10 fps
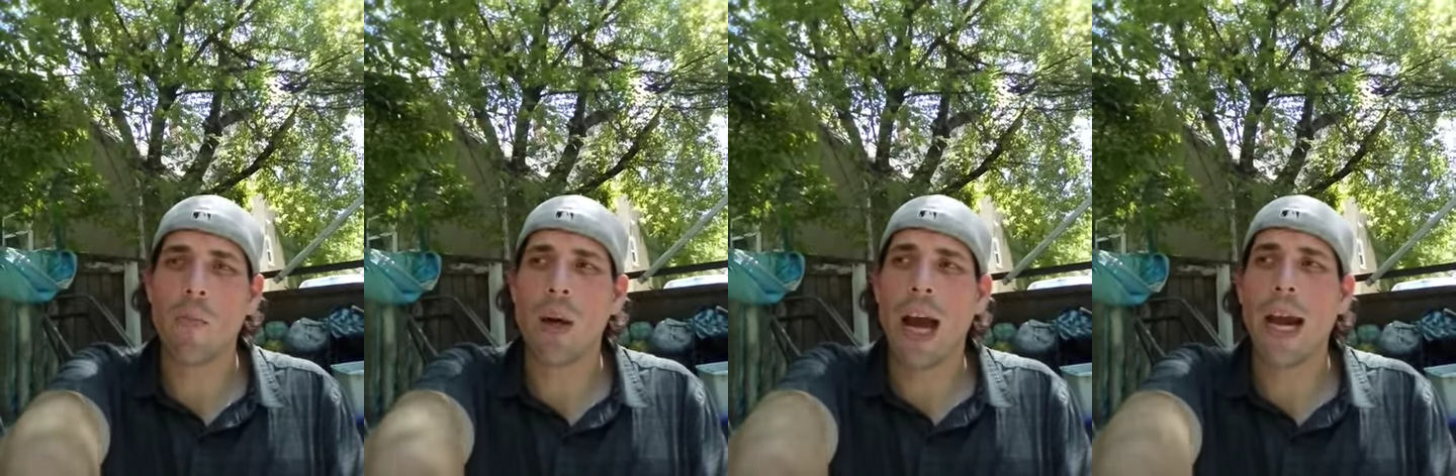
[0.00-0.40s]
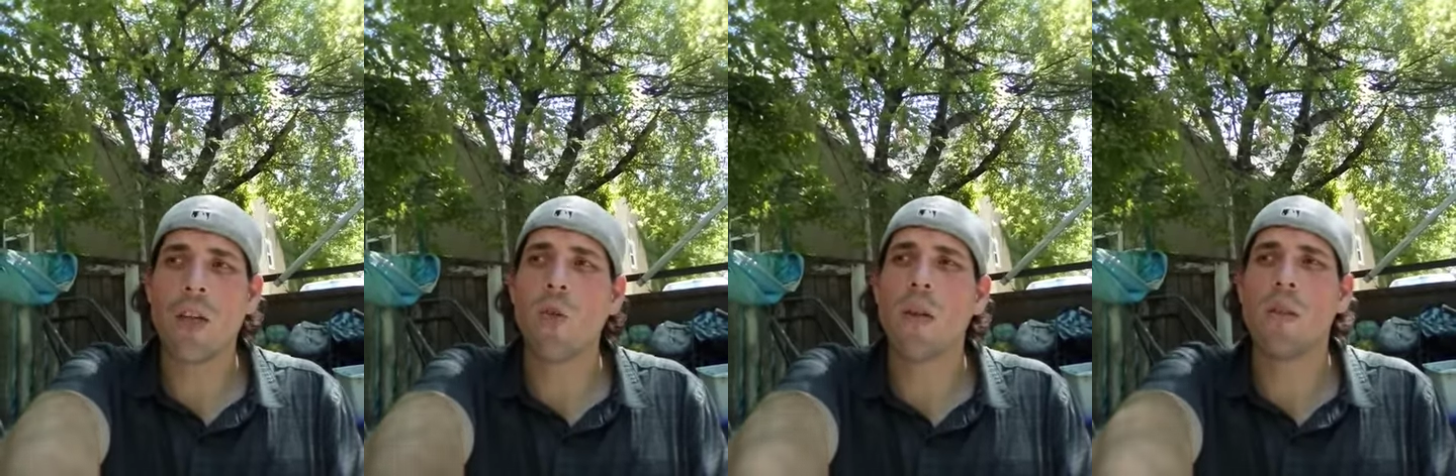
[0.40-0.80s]
but high
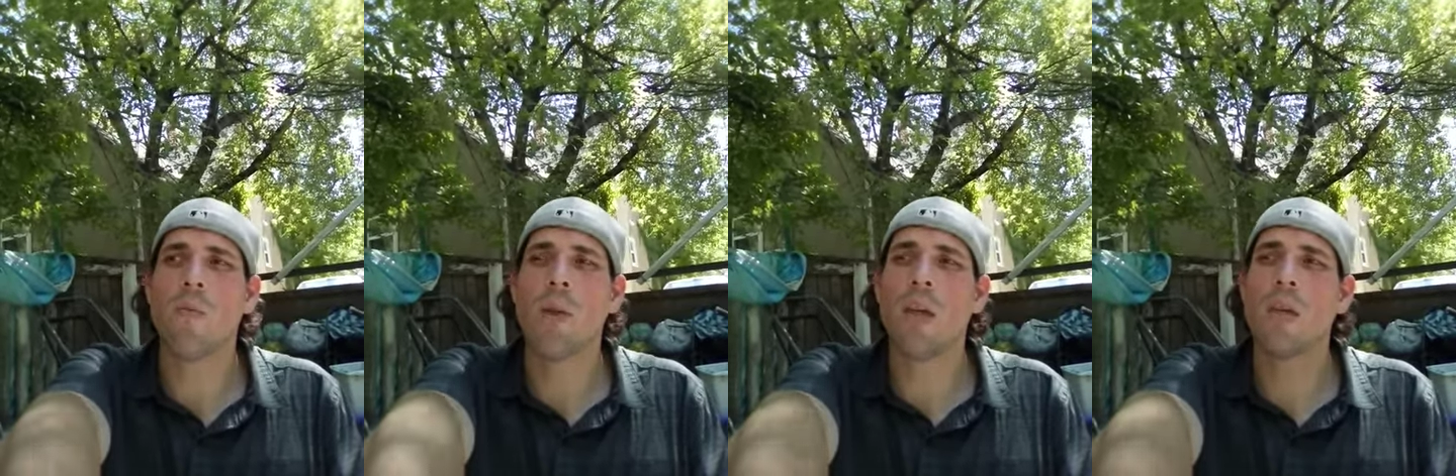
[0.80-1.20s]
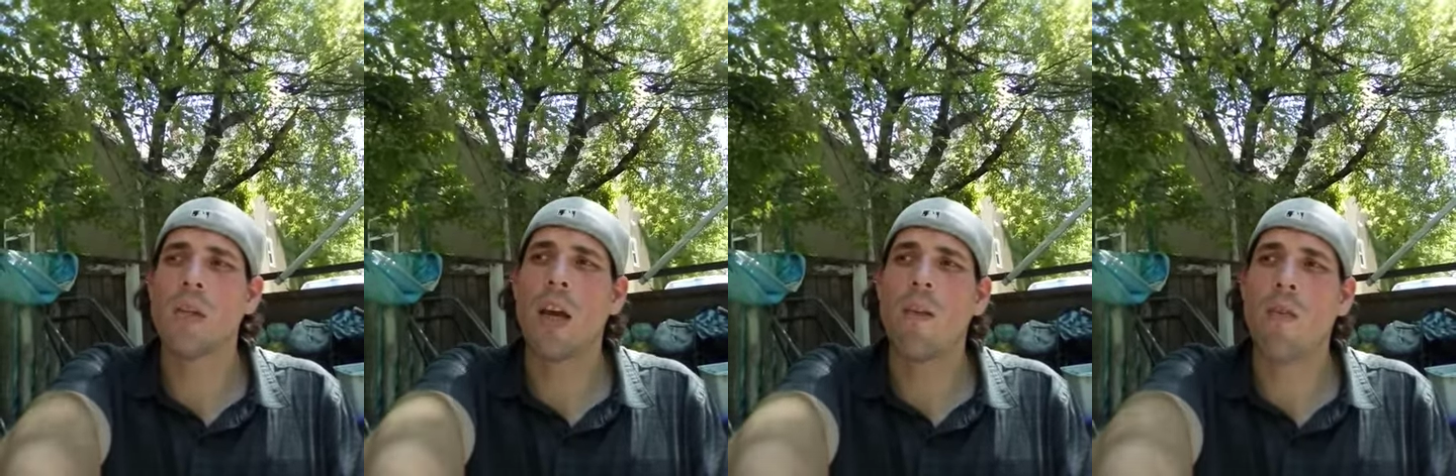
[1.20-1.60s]
treason because
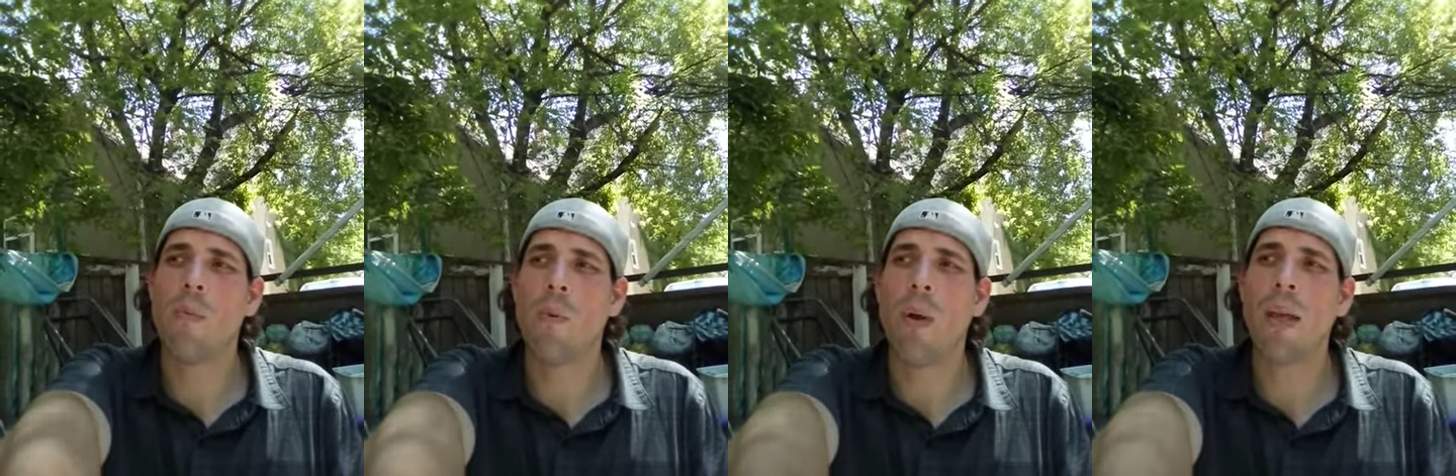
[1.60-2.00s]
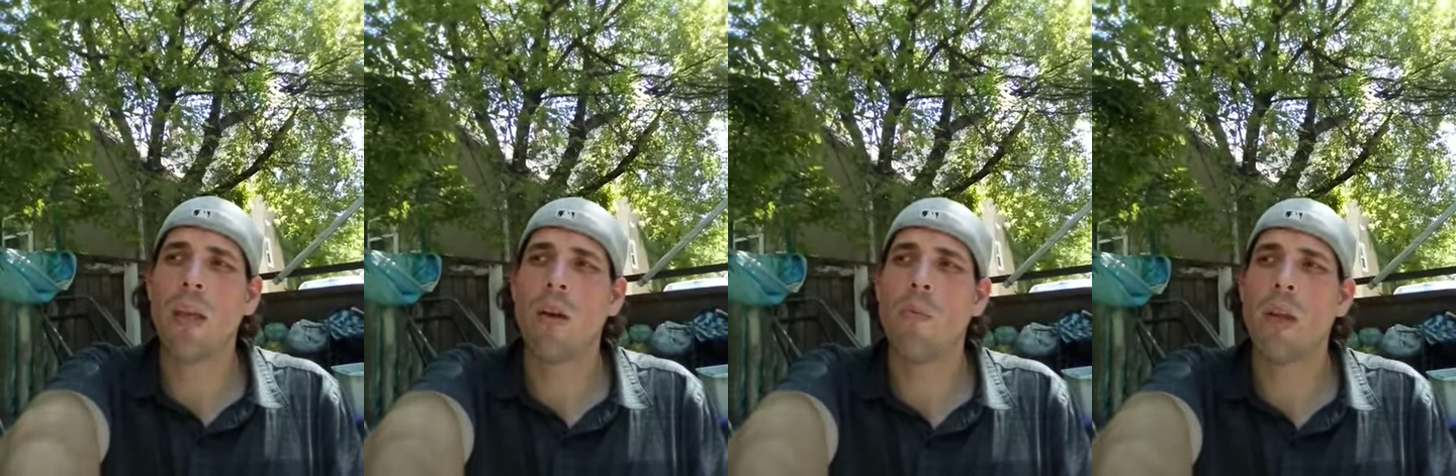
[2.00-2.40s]
I've uh, been
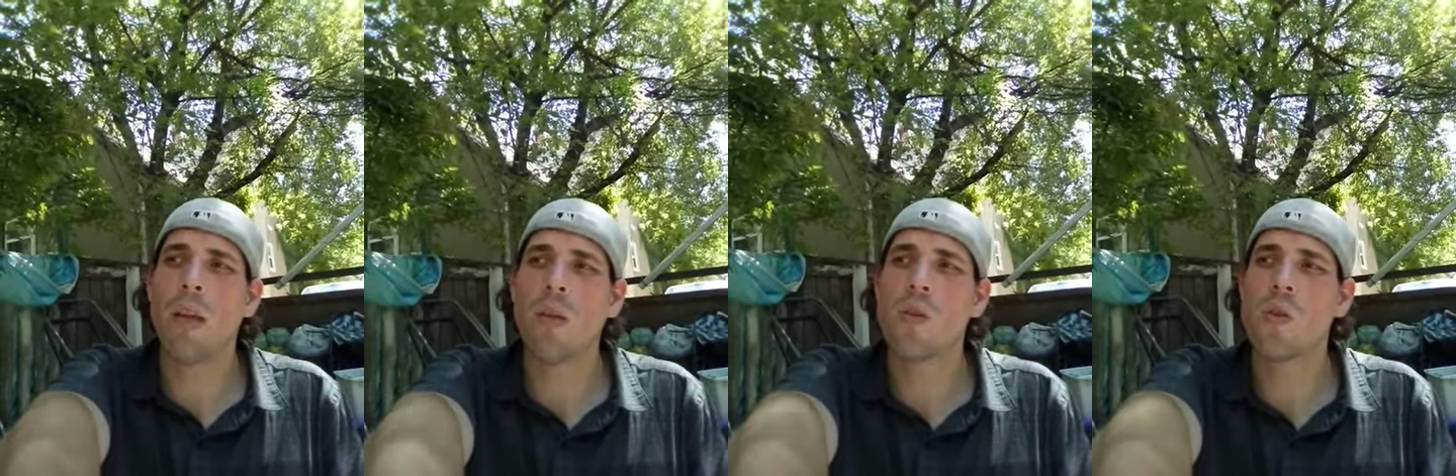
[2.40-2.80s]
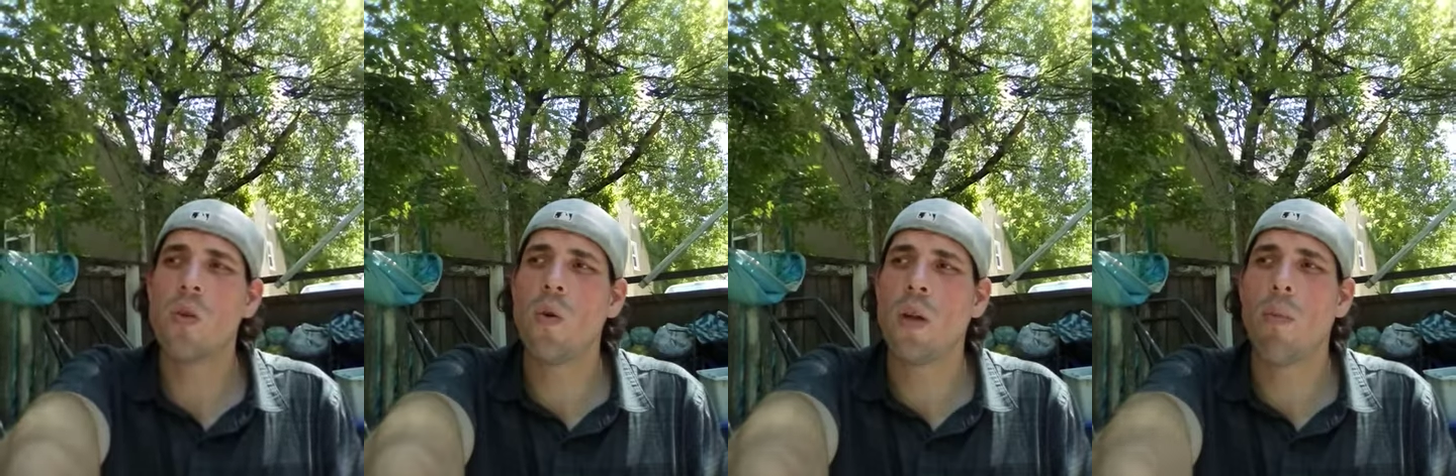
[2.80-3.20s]
making complaints
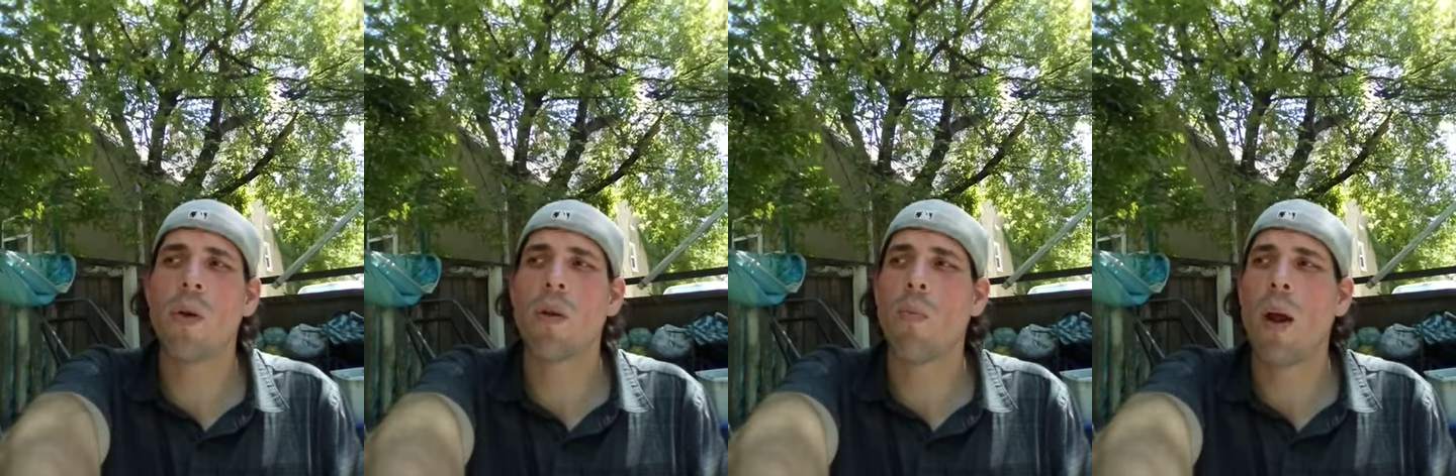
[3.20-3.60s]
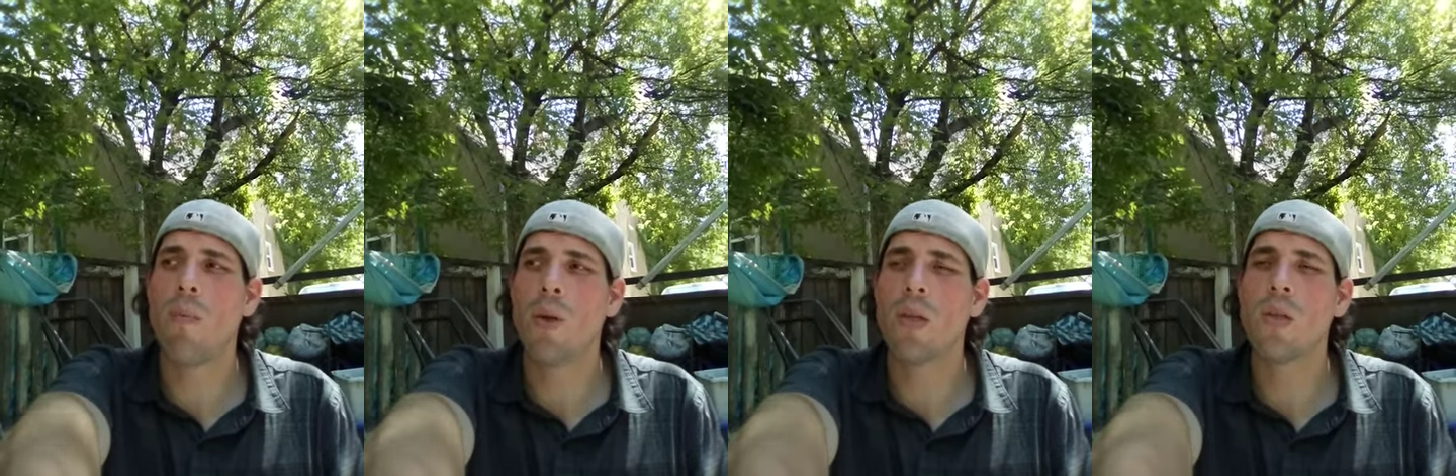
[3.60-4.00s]
to and about the
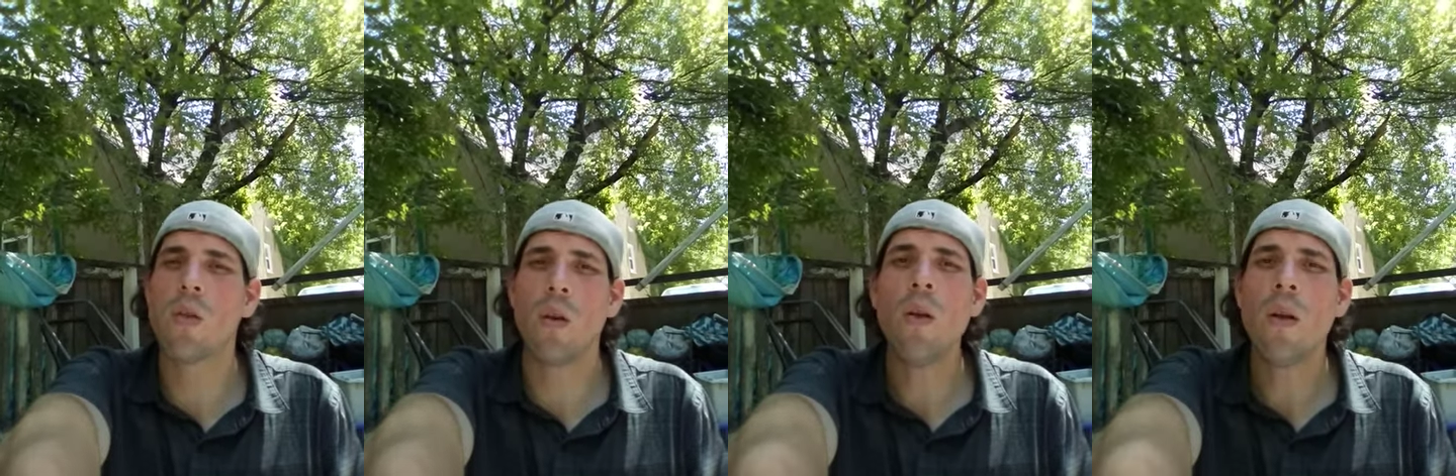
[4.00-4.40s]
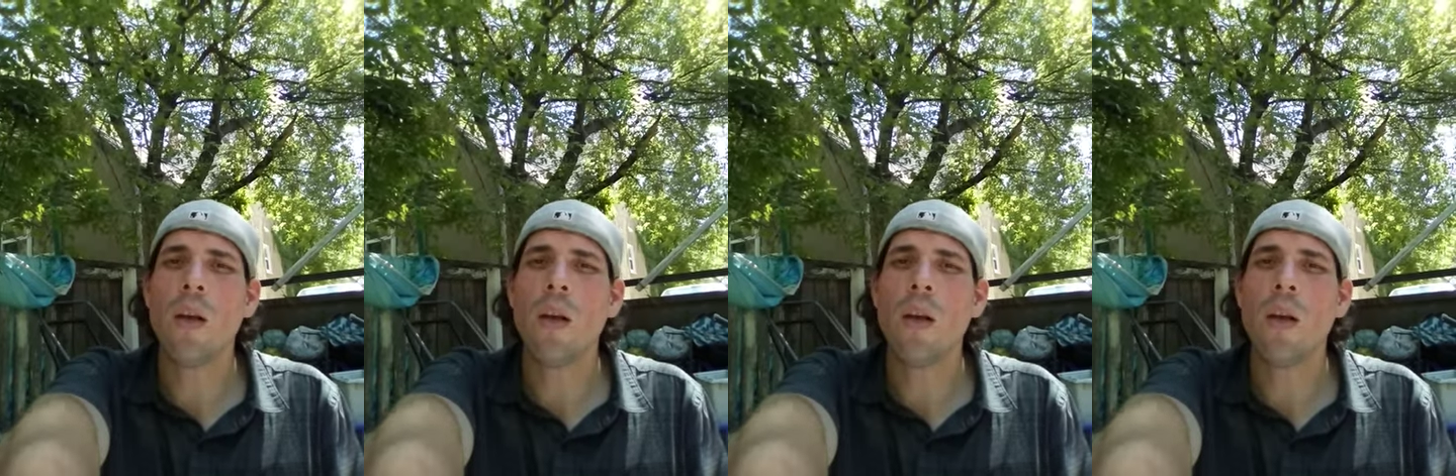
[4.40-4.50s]
Prime Minister